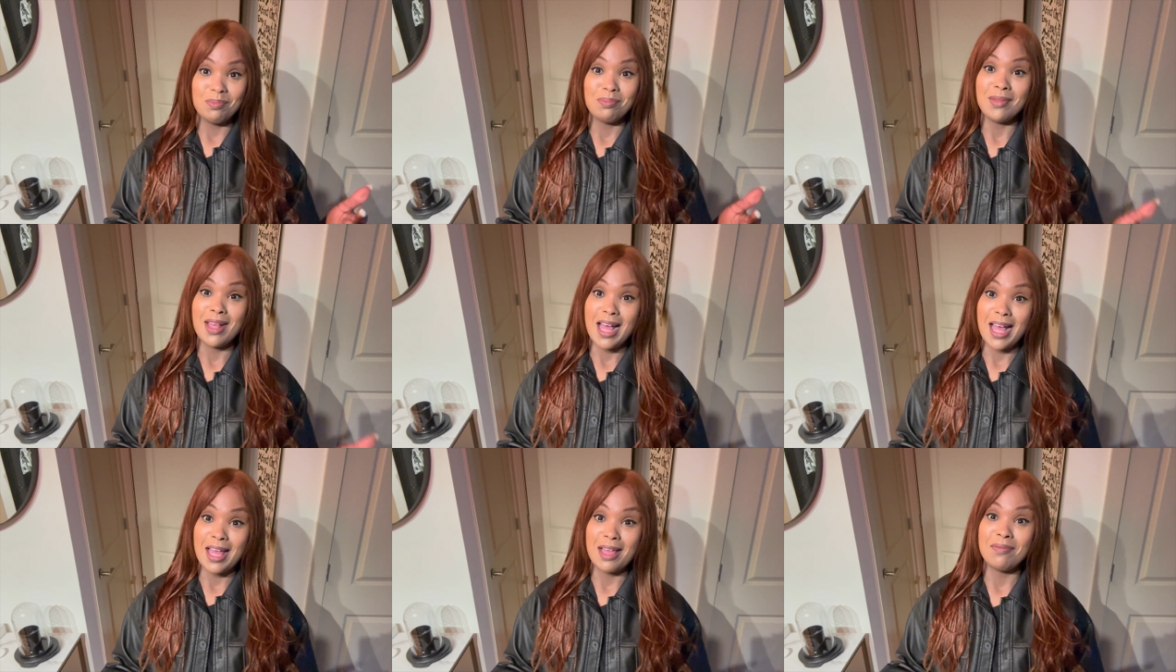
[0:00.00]

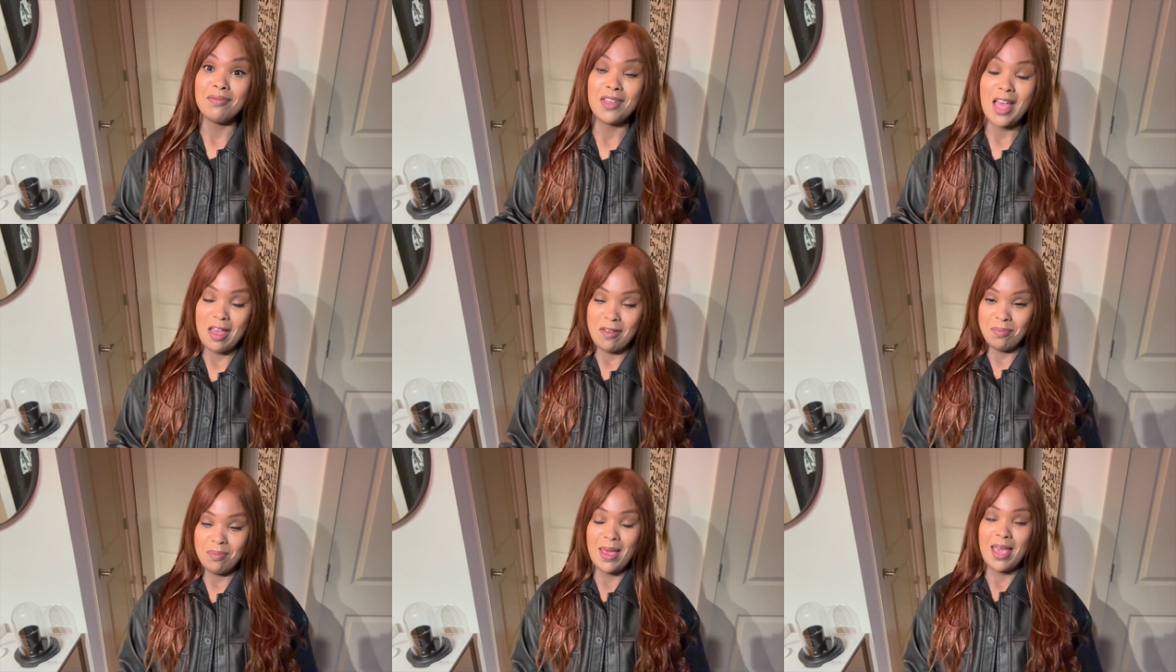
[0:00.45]
I
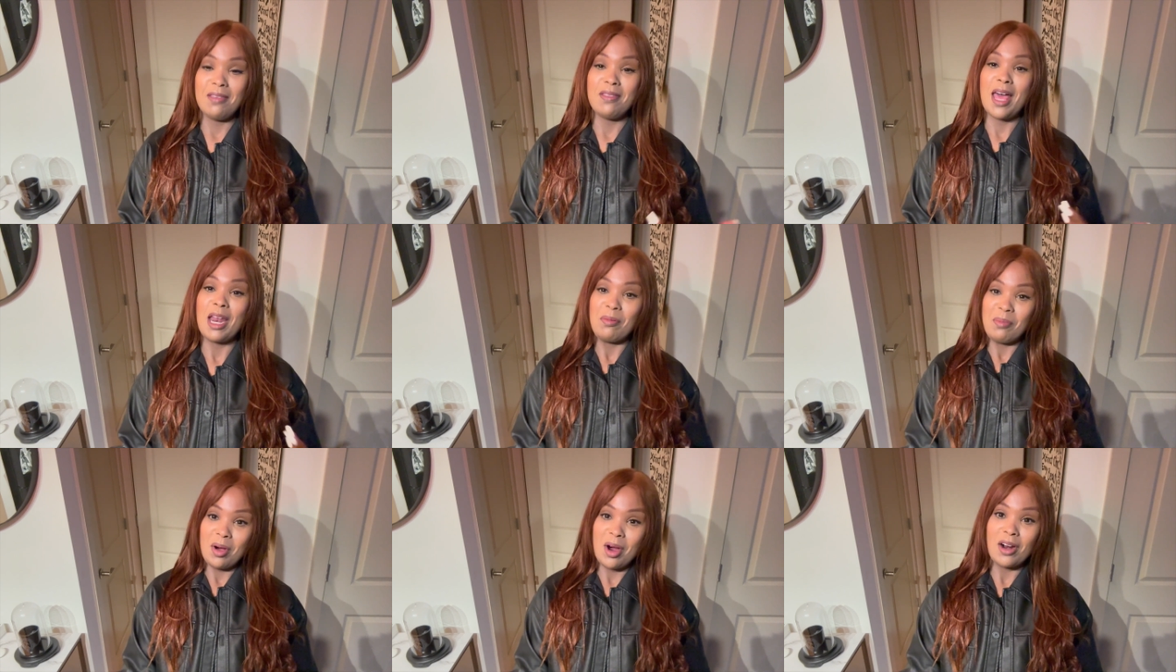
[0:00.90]
have made
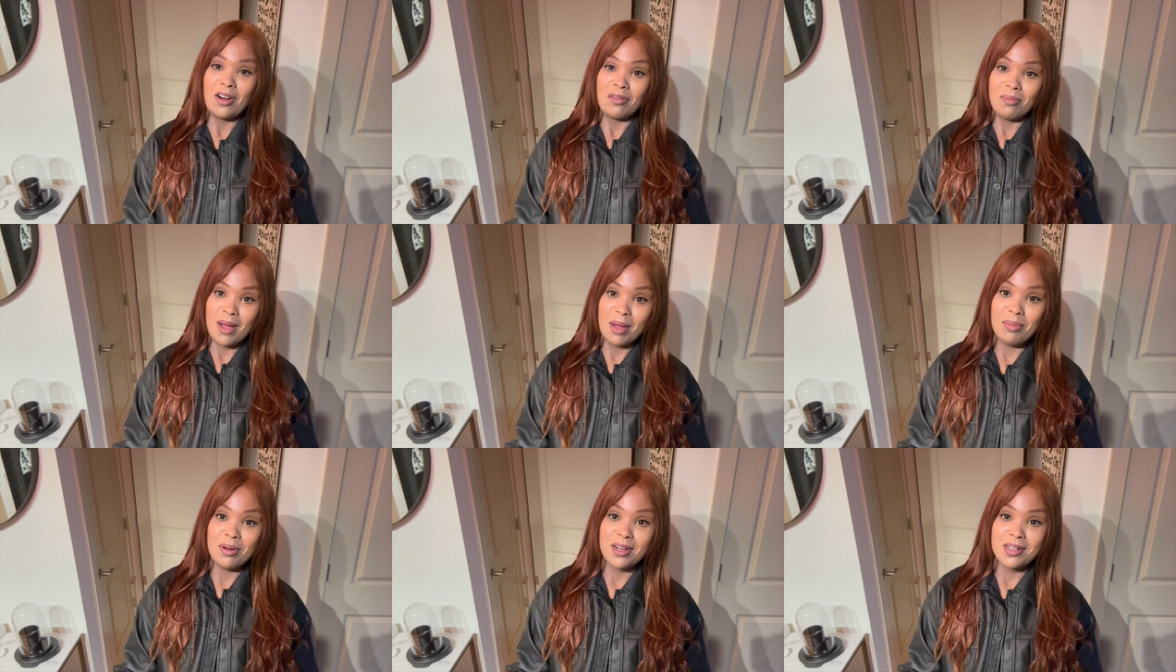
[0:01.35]
that a part of
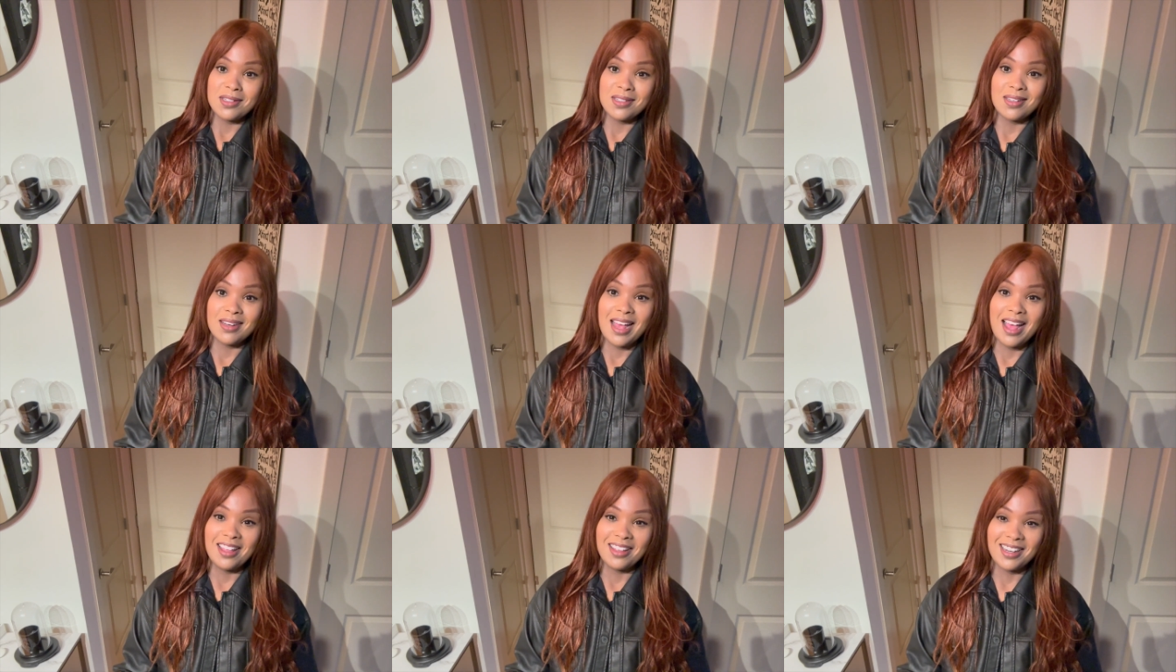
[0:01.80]
my
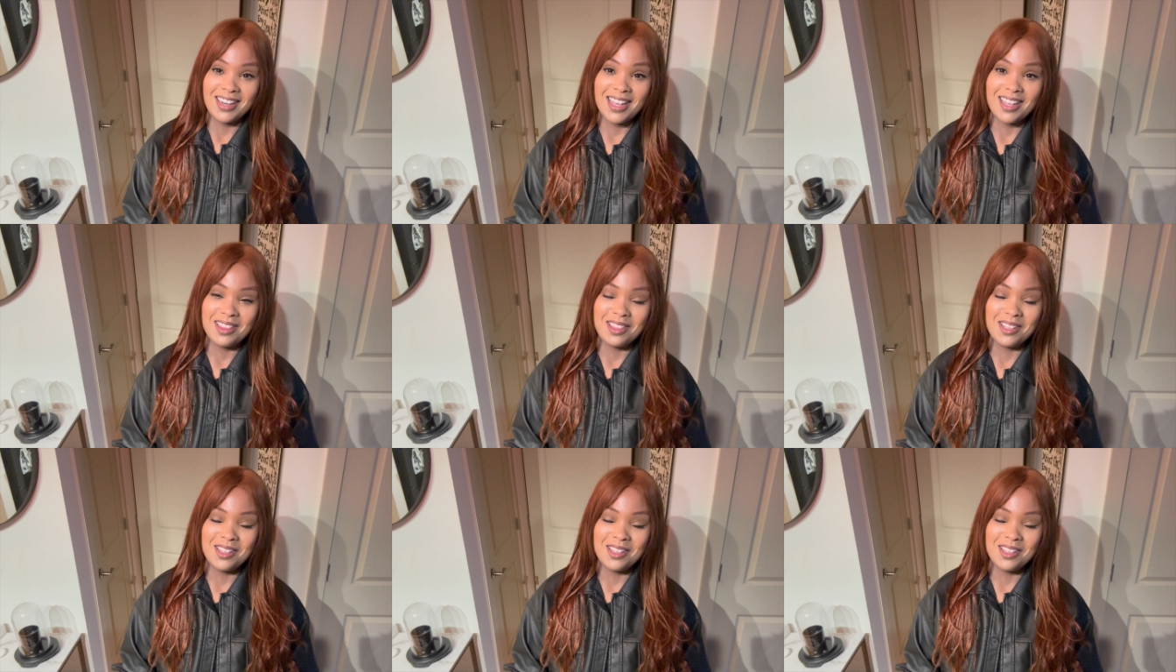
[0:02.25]
personality at